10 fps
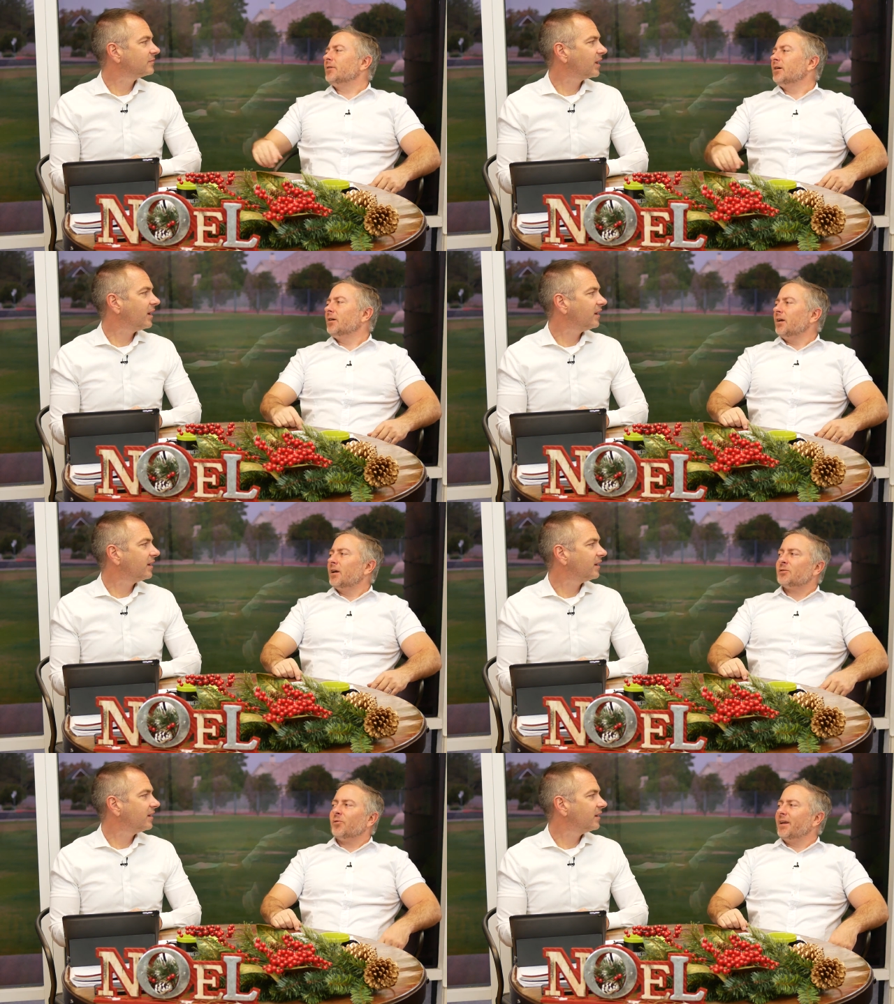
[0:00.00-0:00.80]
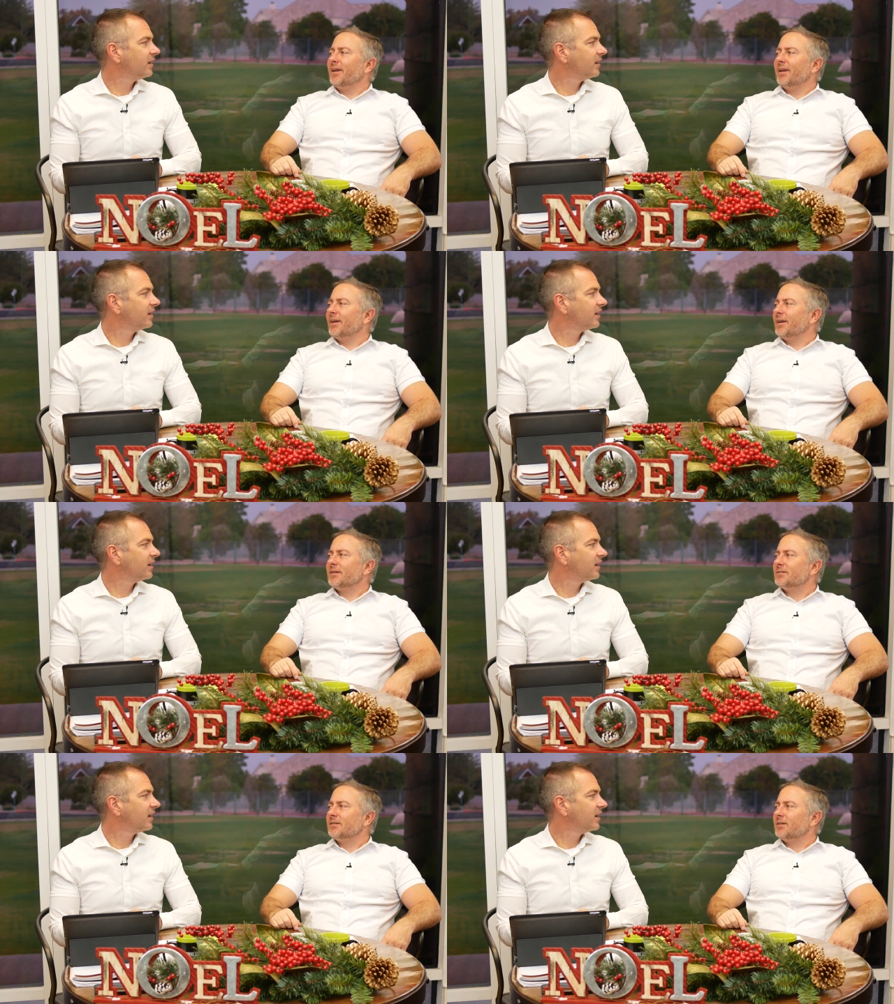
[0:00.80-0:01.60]
Speaker 1: Yeah. That's the way he
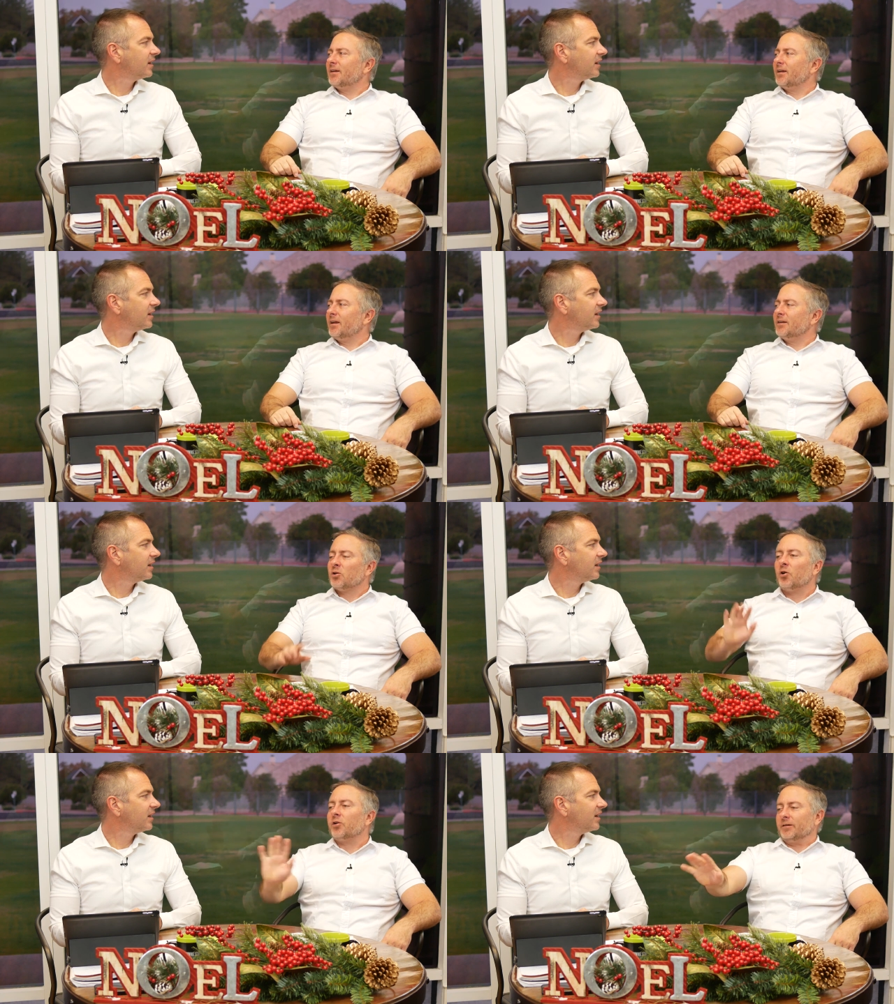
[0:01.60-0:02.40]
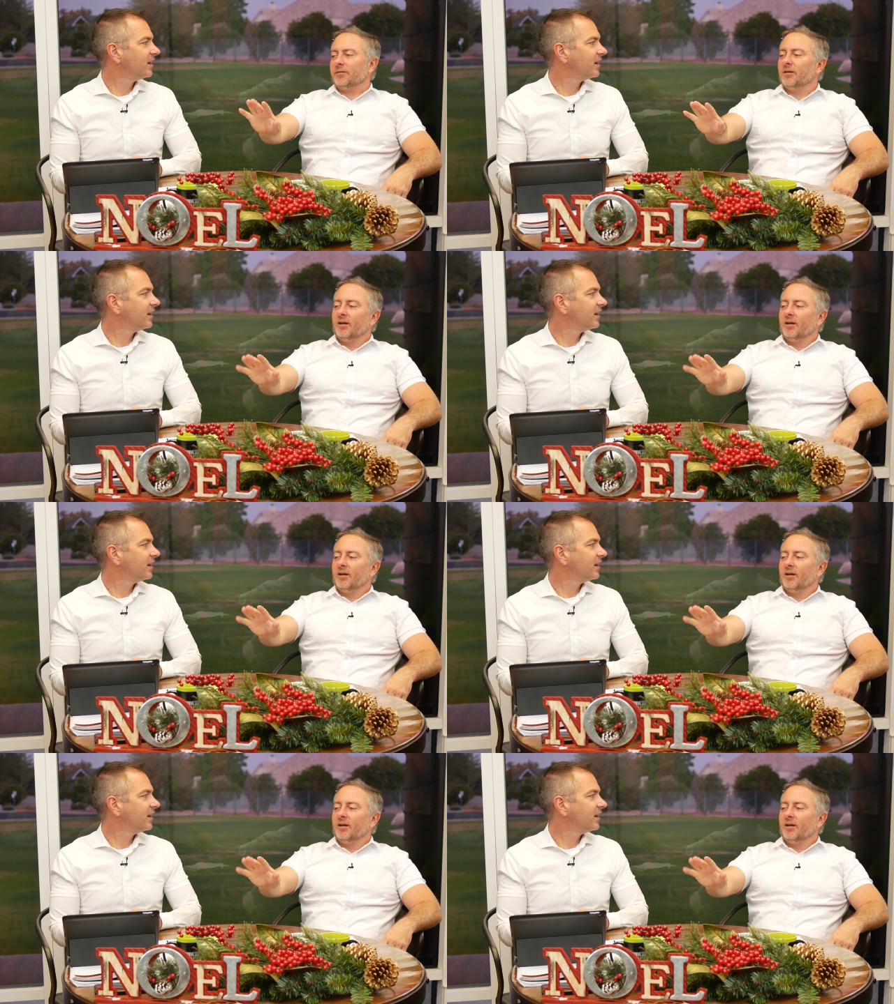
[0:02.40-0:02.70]
is, and he's hurting.